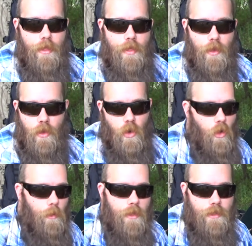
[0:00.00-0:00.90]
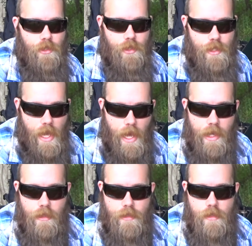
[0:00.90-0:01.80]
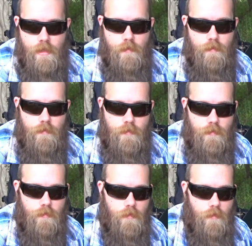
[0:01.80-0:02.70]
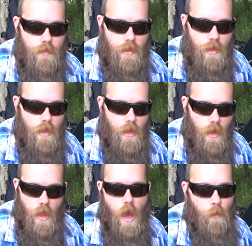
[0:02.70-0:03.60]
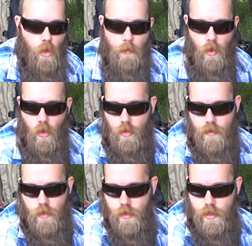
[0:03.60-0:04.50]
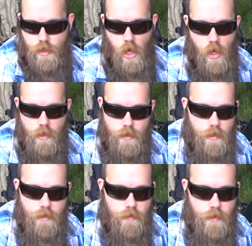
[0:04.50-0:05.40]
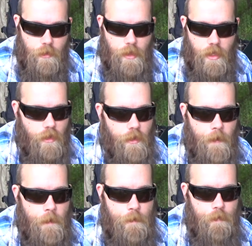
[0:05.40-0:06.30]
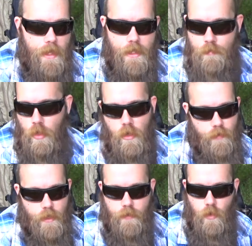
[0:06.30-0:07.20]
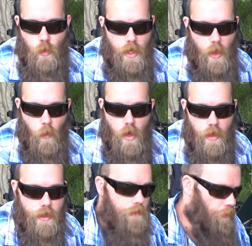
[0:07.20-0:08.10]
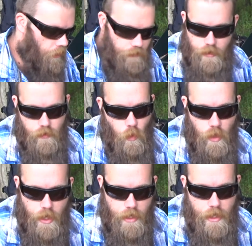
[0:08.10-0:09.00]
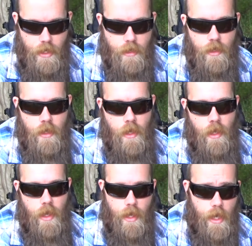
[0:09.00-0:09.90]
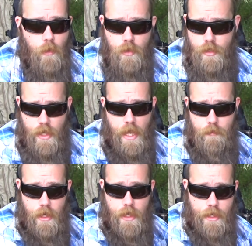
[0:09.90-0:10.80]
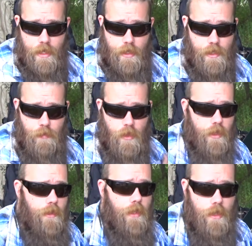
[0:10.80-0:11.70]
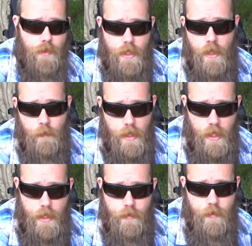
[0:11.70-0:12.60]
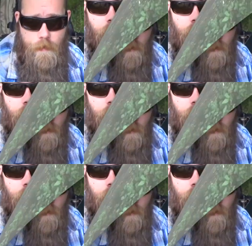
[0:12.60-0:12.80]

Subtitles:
the Coleman just has a lot more pros versus cons to me. It's perfect for what I want, it's perfect for what I need, and I will stand behind this product every day of my life.